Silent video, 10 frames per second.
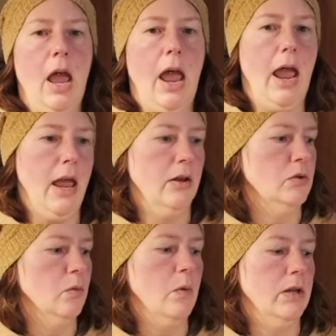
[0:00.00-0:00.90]

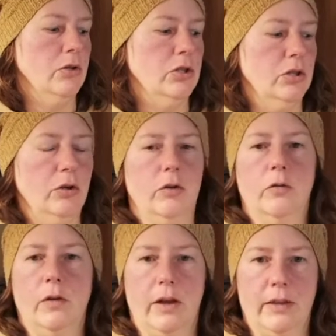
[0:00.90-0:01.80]
and when to
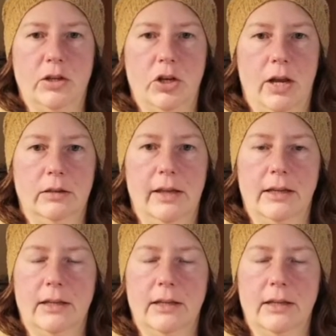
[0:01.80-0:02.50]
find that childlike